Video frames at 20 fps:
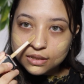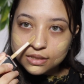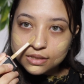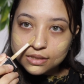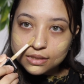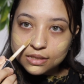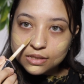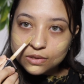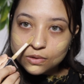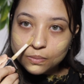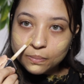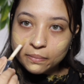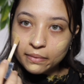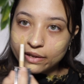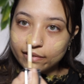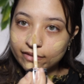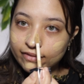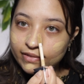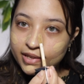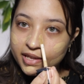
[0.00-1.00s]
This is
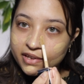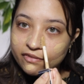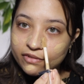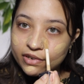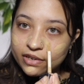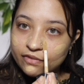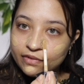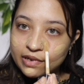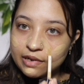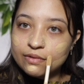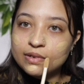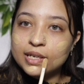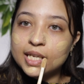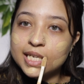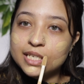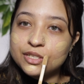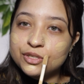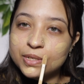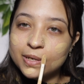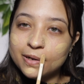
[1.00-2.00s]
my favorite
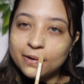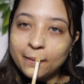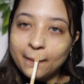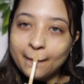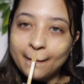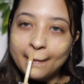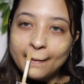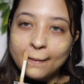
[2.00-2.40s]
foundation,